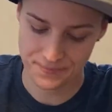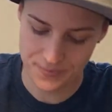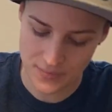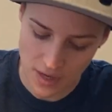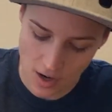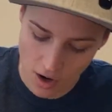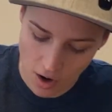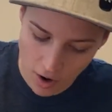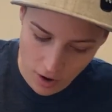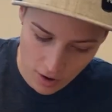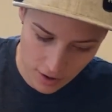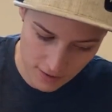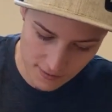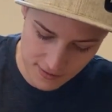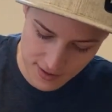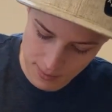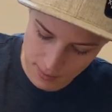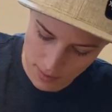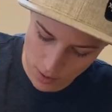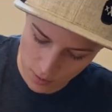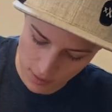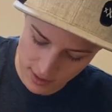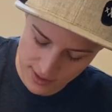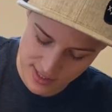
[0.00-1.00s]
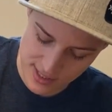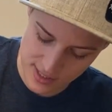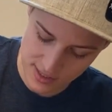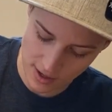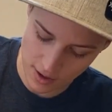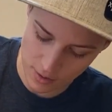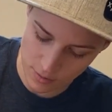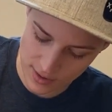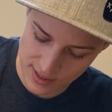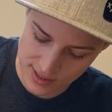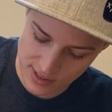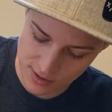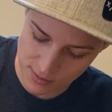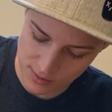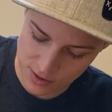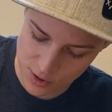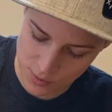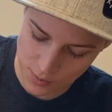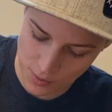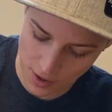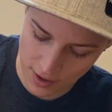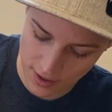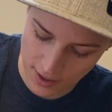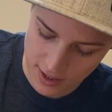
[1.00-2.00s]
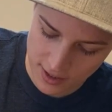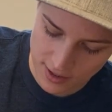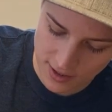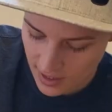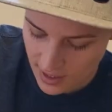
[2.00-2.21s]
all of them at once and not waste so much product.